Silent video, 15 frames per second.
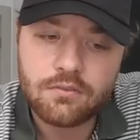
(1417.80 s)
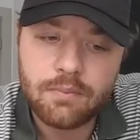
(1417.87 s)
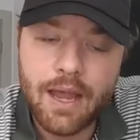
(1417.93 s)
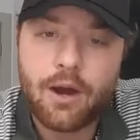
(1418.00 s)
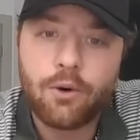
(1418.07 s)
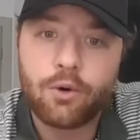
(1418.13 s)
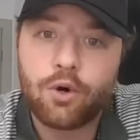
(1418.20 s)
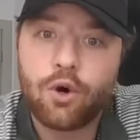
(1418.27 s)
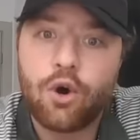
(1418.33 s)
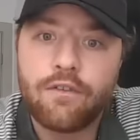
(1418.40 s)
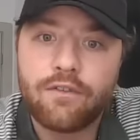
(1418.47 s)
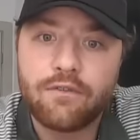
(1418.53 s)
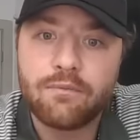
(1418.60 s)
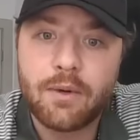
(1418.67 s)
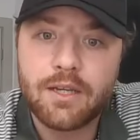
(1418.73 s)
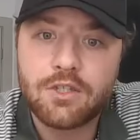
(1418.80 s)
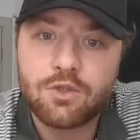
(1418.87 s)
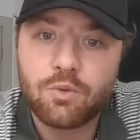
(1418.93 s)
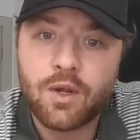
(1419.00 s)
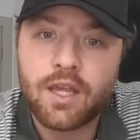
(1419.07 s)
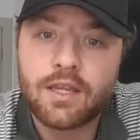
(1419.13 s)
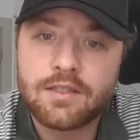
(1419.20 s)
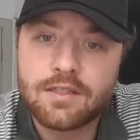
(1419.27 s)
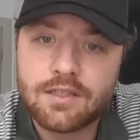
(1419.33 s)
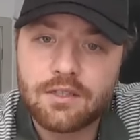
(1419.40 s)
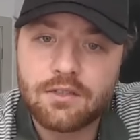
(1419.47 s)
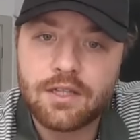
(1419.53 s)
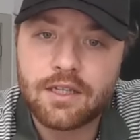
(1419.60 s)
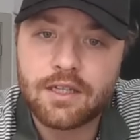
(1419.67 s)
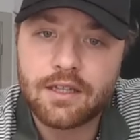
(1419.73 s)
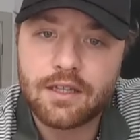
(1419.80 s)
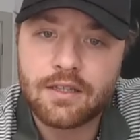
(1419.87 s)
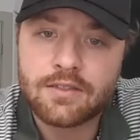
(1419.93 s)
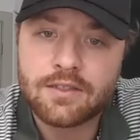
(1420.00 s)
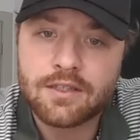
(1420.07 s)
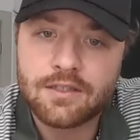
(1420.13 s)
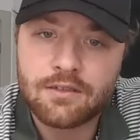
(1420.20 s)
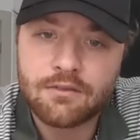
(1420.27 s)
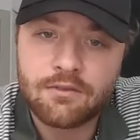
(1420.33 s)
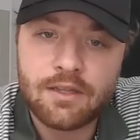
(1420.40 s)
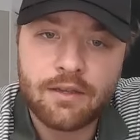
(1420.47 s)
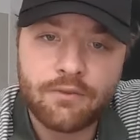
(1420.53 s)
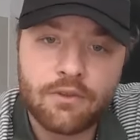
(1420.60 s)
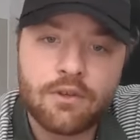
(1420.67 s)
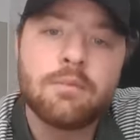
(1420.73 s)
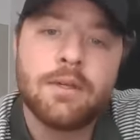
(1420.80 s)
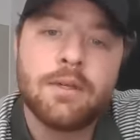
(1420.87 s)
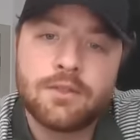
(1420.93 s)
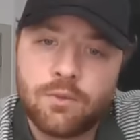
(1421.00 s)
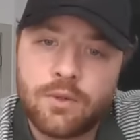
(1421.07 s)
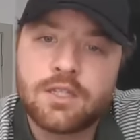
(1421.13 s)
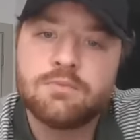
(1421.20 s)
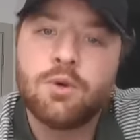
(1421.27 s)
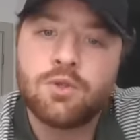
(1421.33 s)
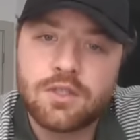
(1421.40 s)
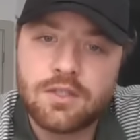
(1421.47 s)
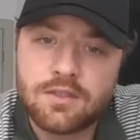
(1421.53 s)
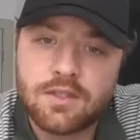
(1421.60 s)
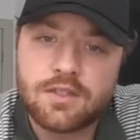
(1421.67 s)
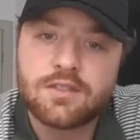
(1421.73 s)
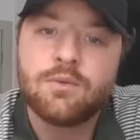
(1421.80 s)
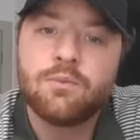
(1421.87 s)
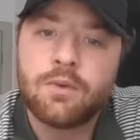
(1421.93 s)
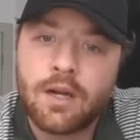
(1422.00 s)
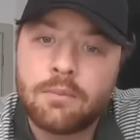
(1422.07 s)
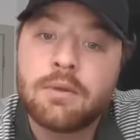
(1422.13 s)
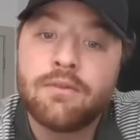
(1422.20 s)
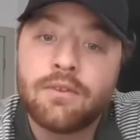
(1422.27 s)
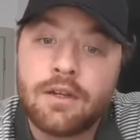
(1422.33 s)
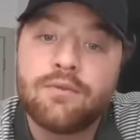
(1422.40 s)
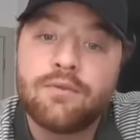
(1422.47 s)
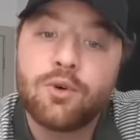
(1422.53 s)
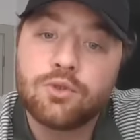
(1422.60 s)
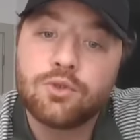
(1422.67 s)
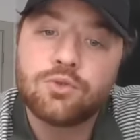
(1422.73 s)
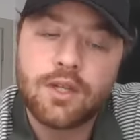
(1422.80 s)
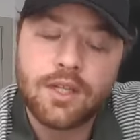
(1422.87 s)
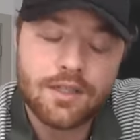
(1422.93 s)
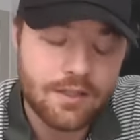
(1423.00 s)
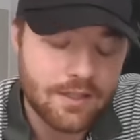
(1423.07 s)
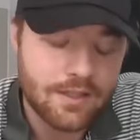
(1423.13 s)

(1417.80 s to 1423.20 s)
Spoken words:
power off of my swing and still hitting it consistently. I feel like my swing is most consistent when I'm giving a full swing.